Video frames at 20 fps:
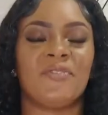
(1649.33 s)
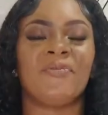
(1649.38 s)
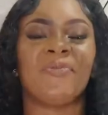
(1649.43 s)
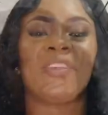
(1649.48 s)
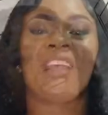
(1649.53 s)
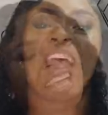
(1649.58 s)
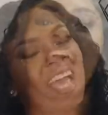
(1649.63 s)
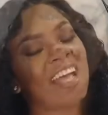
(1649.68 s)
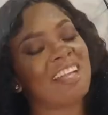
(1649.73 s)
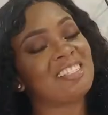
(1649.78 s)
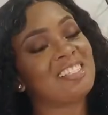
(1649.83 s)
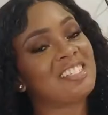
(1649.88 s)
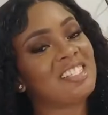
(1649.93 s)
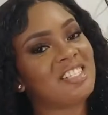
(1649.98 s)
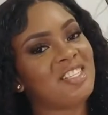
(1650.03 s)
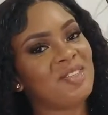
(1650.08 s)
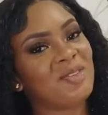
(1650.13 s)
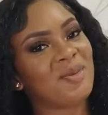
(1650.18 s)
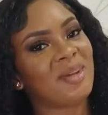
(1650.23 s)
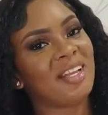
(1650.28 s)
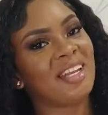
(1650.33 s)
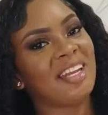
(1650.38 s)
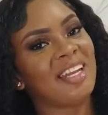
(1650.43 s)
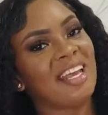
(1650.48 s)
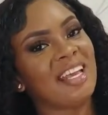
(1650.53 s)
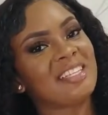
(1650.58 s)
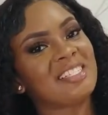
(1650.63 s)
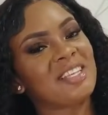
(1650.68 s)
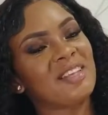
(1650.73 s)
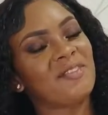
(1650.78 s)
And I'll see you in the
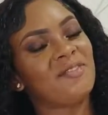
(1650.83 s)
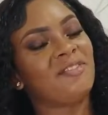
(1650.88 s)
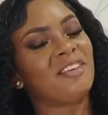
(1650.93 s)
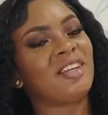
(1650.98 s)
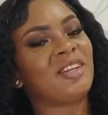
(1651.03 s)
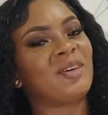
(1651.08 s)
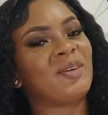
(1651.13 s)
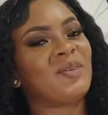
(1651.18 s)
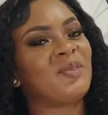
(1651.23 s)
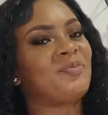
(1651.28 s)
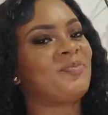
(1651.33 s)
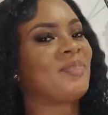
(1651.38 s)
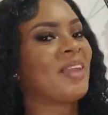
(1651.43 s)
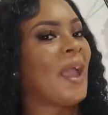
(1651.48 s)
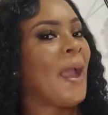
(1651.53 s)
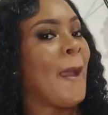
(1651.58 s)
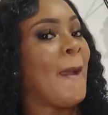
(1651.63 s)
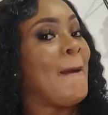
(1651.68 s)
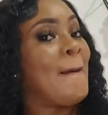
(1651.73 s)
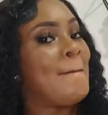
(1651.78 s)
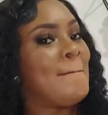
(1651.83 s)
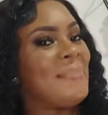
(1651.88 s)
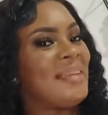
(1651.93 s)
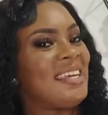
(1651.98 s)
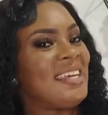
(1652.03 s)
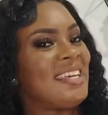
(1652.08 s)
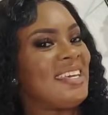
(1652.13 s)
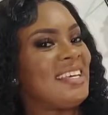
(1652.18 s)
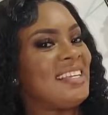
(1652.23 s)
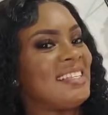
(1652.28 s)
next video.
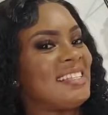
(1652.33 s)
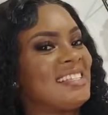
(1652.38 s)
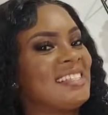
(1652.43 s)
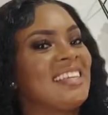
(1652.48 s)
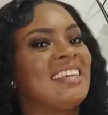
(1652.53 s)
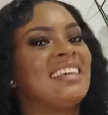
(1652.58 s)
Peace.